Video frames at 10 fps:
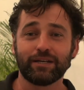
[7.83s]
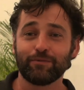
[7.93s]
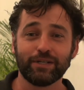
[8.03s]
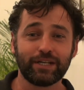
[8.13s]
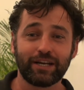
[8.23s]

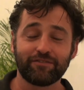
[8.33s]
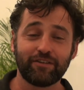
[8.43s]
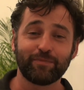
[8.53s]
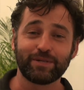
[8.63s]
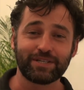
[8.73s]
and really, I've
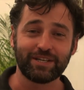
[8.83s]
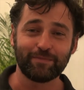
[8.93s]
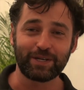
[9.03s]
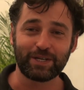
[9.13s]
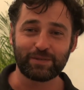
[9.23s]
never been to the
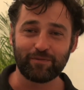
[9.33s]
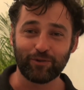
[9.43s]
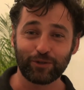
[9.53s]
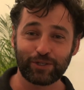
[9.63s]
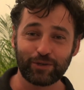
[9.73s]
Himalayas
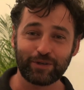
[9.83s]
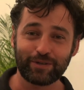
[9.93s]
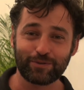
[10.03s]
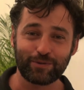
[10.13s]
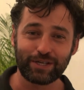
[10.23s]
before, so
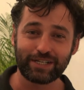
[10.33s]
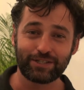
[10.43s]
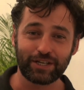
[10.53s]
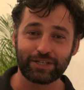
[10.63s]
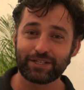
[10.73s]
it was really
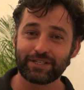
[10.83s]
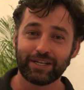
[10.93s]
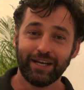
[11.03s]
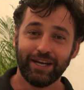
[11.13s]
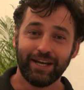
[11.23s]

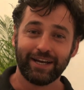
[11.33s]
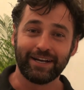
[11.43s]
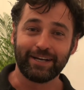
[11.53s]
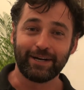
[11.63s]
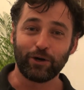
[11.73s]
just
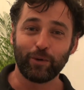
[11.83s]
uh,